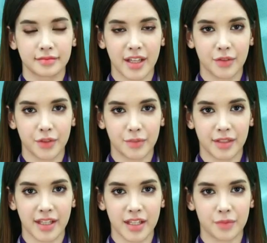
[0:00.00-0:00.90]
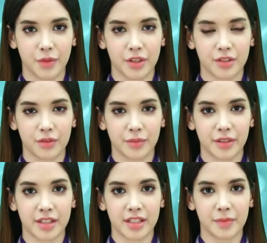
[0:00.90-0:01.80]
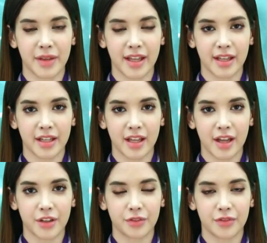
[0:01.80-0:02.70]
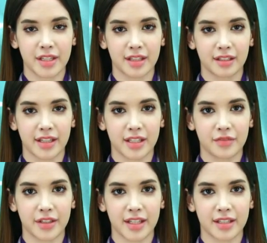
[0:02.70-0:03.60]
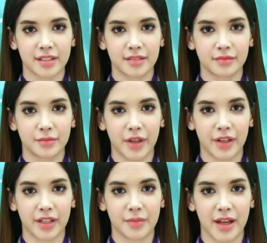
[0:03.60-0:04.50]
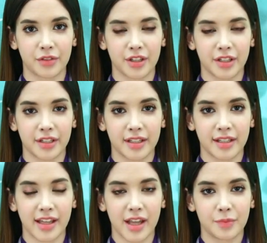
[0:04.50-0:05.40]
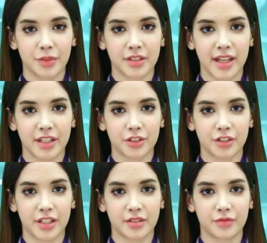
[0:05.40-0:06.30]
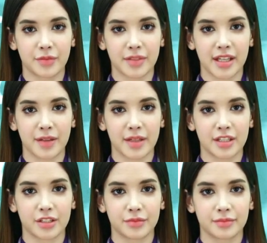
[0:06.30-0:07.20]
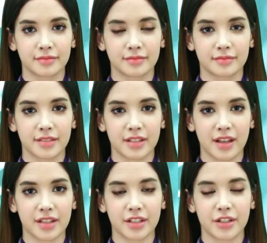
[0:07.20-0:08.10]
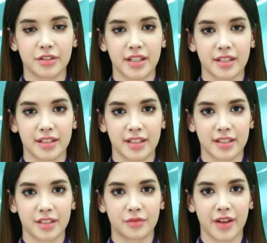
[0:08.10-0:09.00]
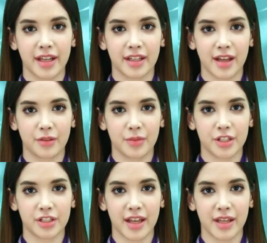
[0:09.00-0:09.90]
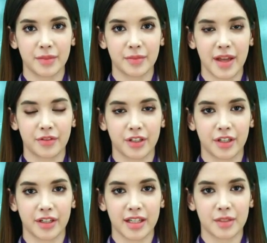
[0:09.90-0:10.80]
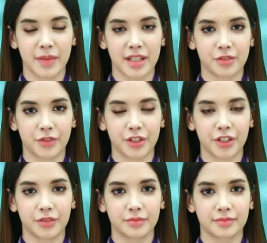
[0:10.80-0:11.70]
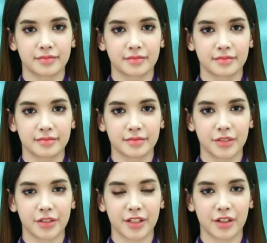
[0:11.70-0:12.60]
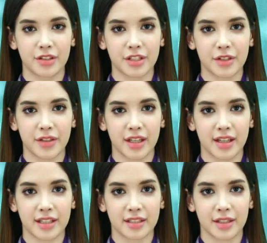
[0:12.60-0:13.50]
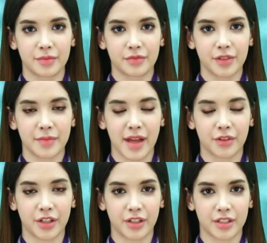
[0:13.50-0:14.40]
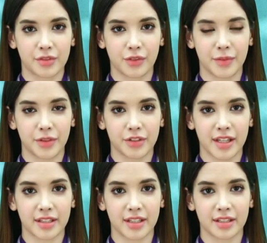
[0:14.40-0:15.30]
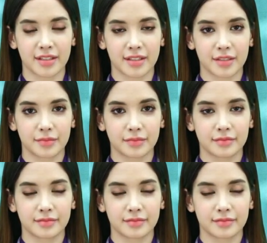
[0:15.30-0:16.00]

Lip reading: If you play sports or participate in other physical activities, wearing a mouthguard can help protect your teeth from damage. Talk to your dentist to find out which type of mouthguard is best for you. You can also get custom-fit mouthguards from your dentist.